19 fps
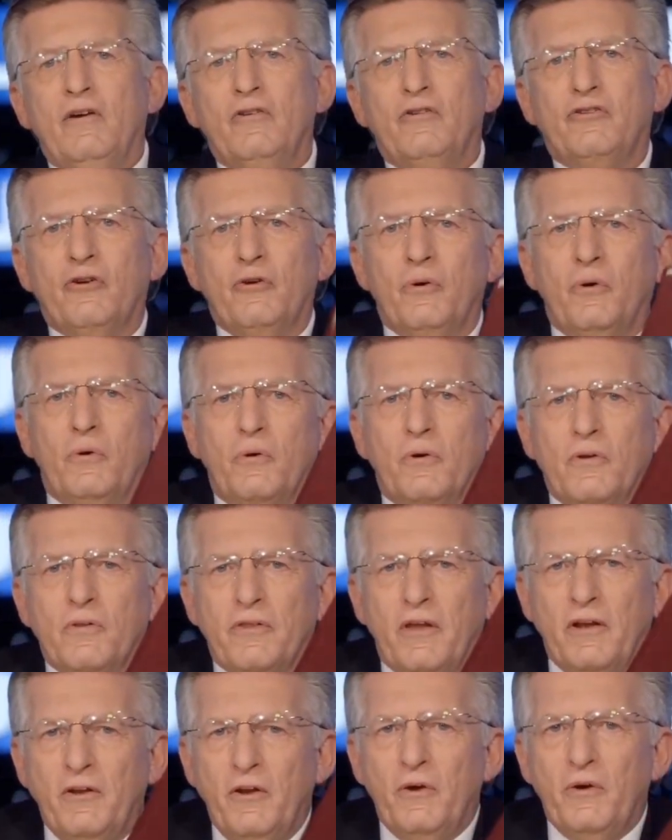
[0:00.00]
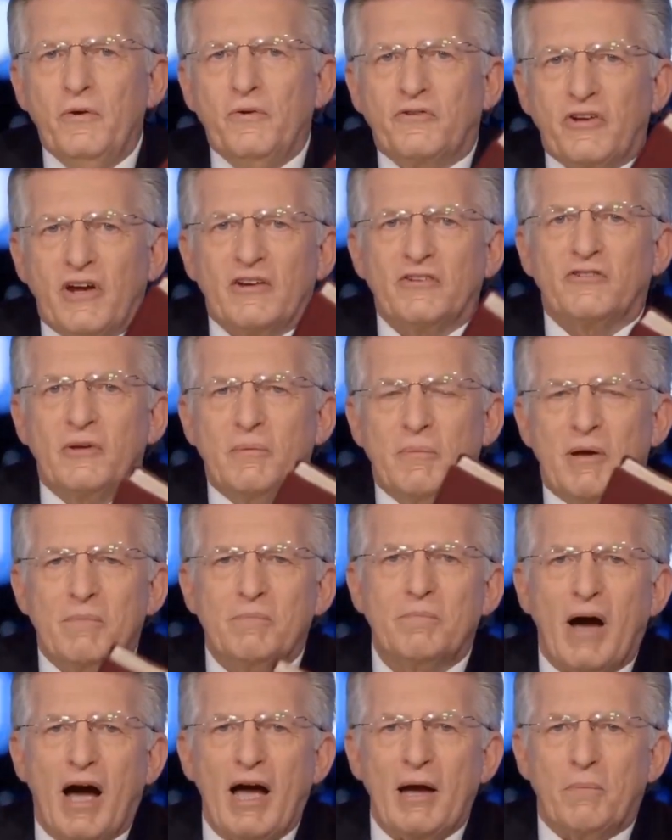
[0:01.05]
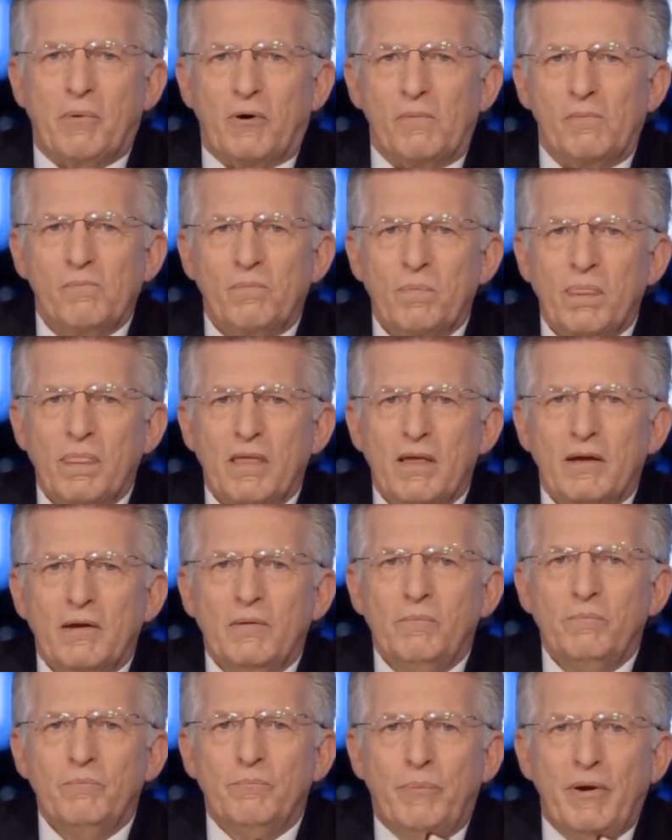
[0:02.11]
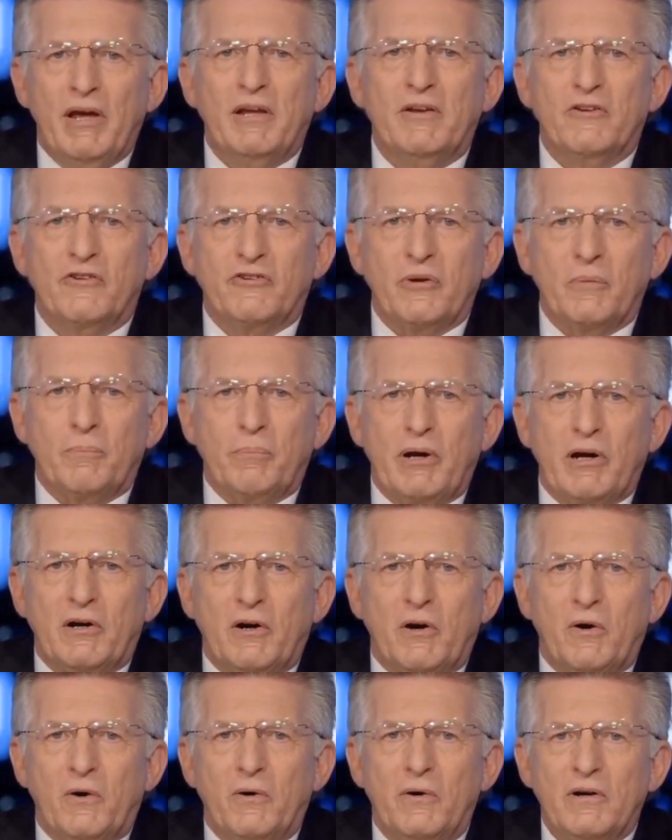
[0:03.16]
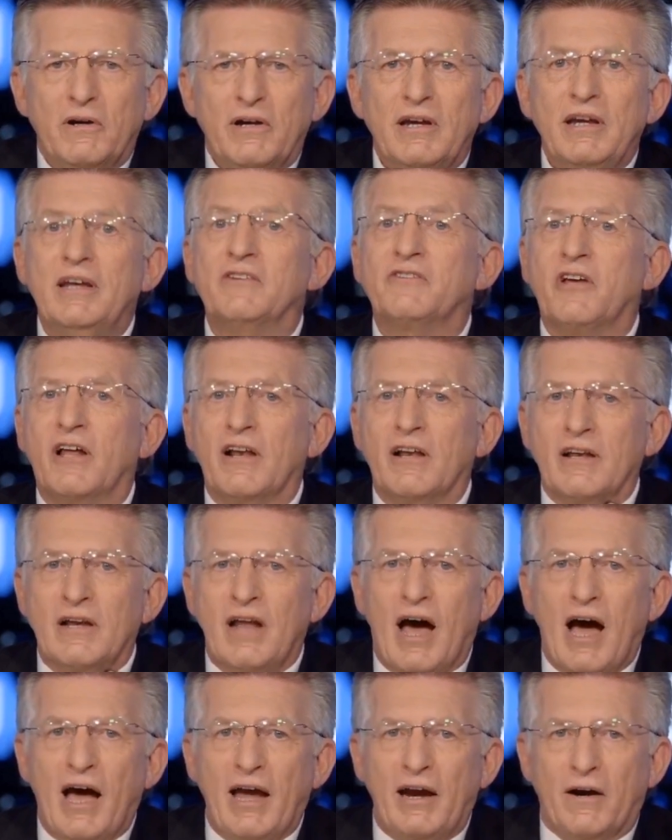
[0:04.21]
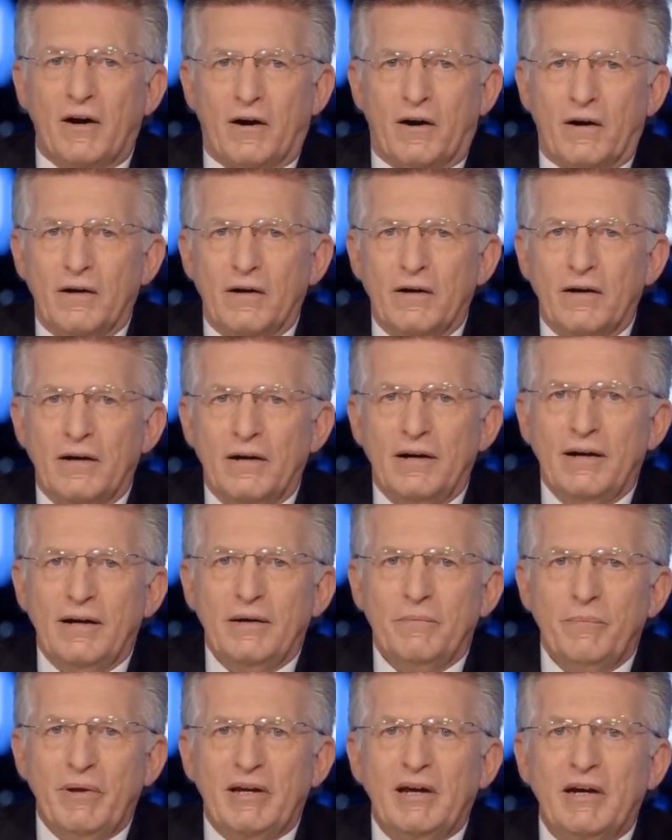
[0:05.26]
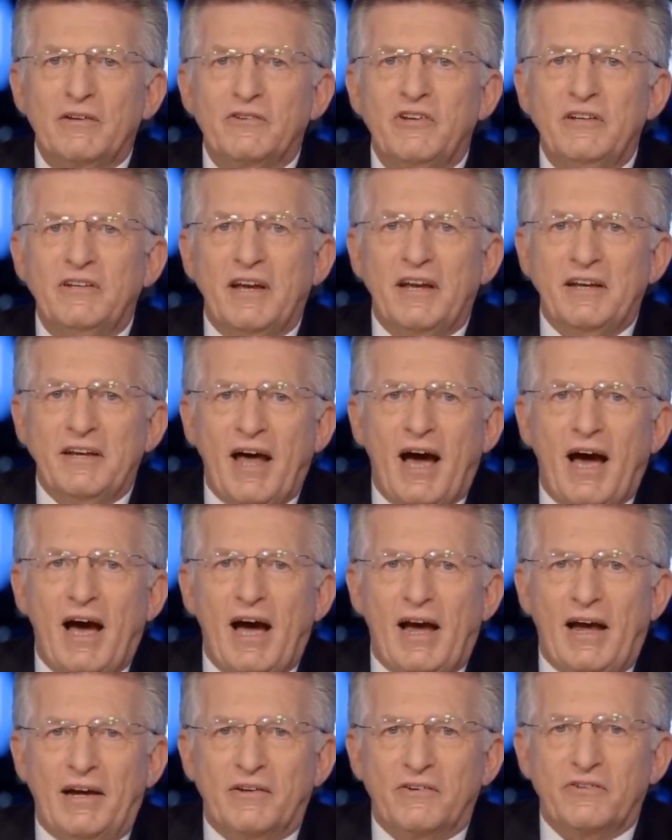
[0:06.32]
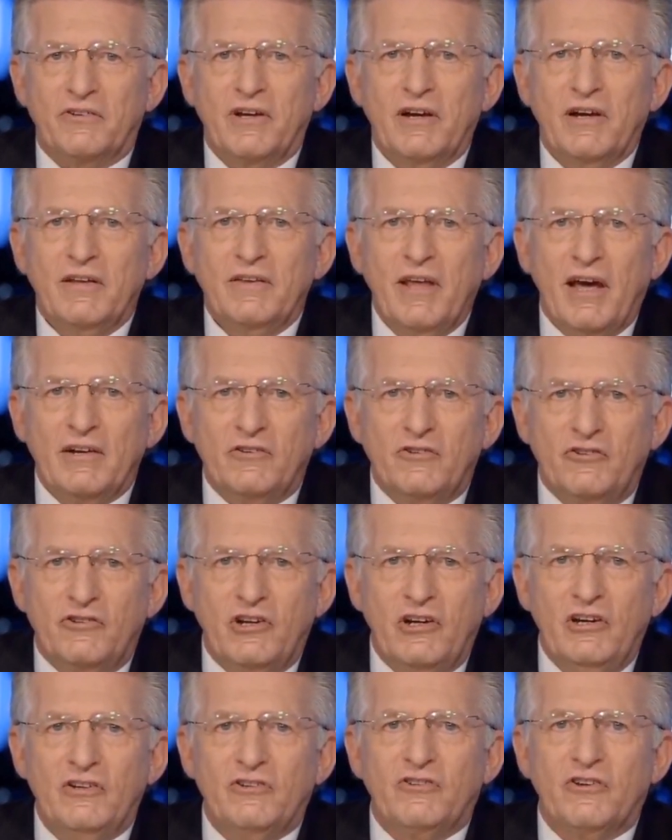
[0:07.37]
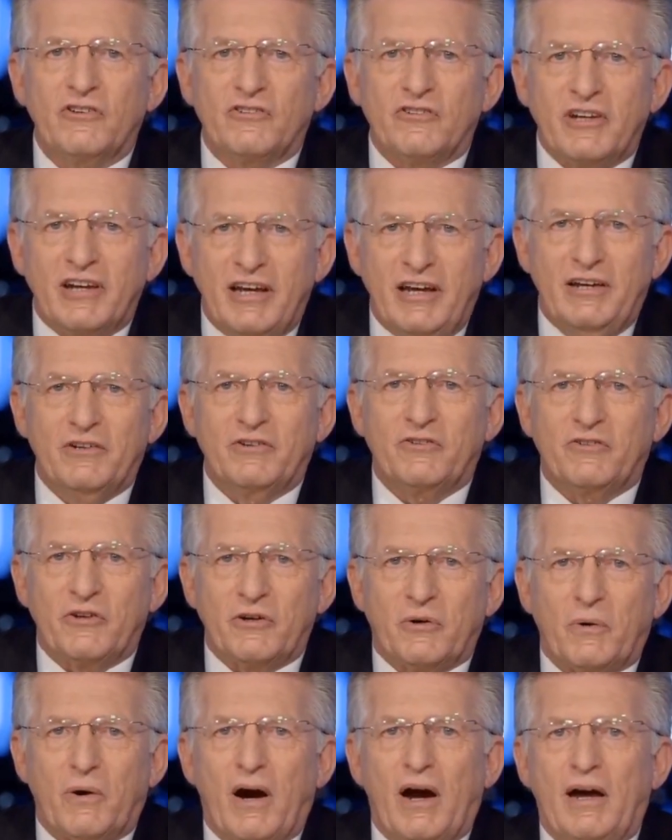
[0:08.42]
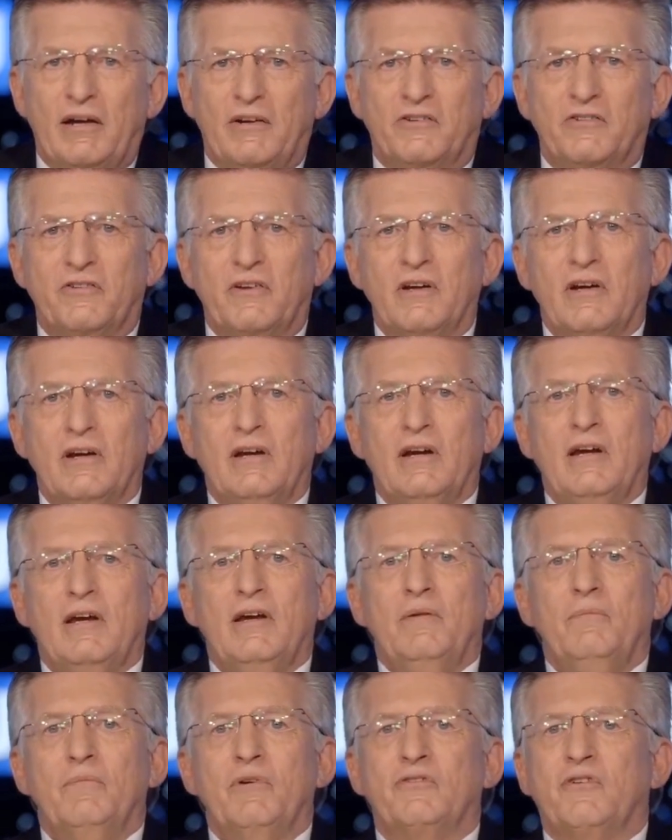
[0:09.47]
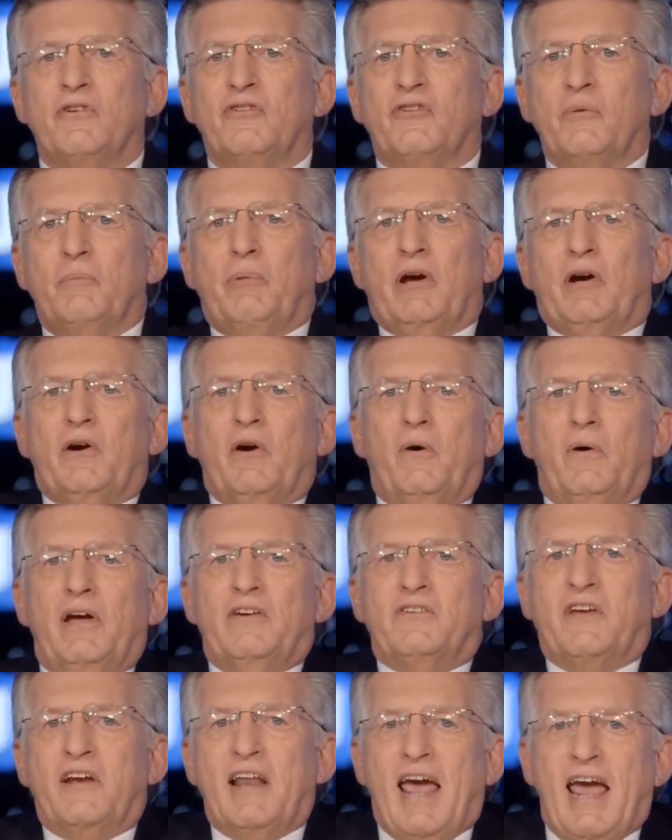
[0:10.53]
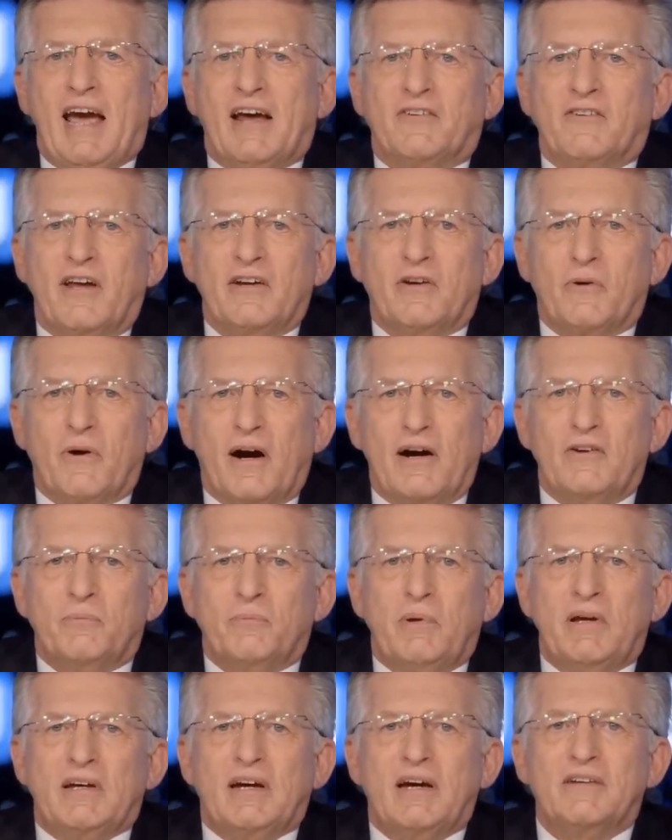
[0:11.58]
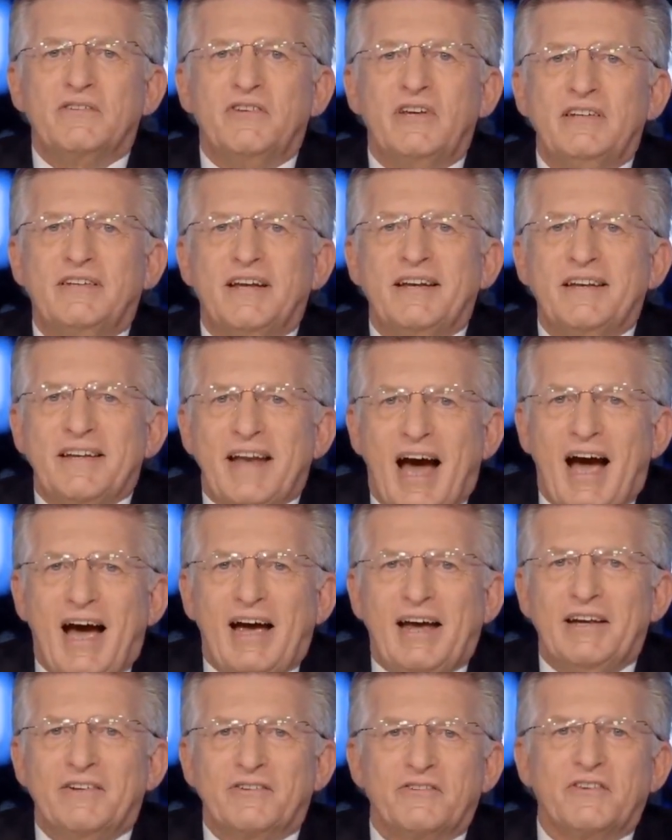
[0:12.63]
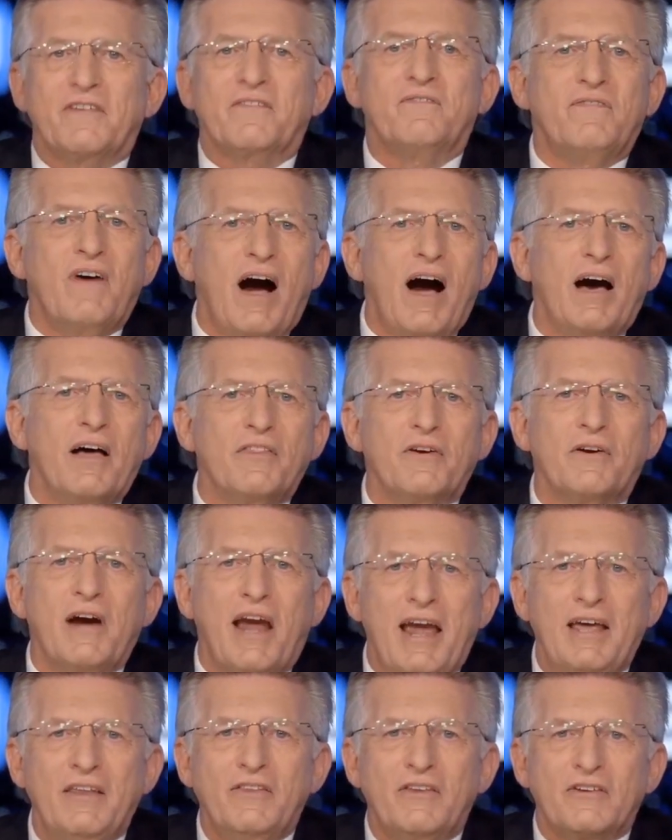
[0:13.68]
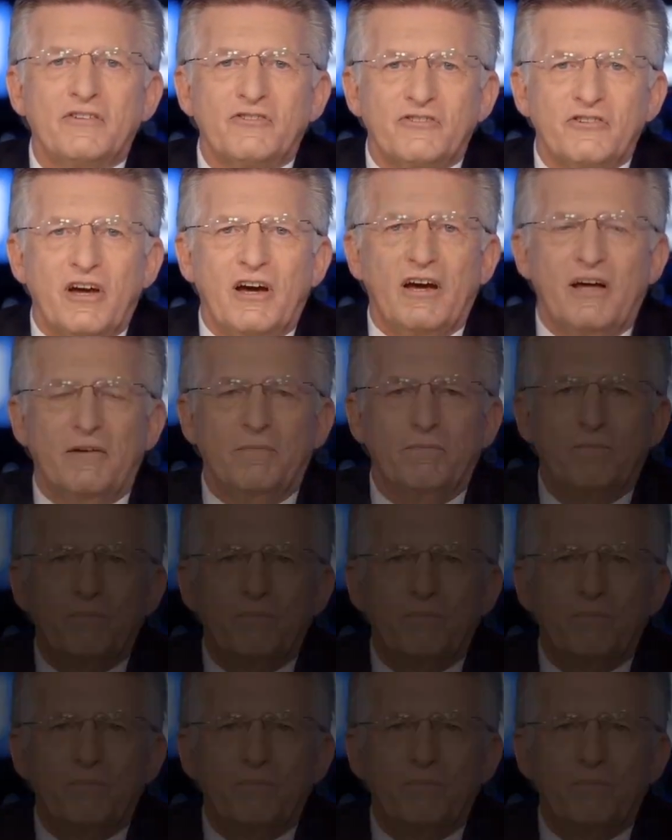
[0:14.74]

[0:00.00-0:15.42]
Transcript: to the New Testament Bible, Ben Shapiro is a liar because he denies that Jesus is the Christ. Mr. Shapiro is an antichrist because he denies the Father and the Son.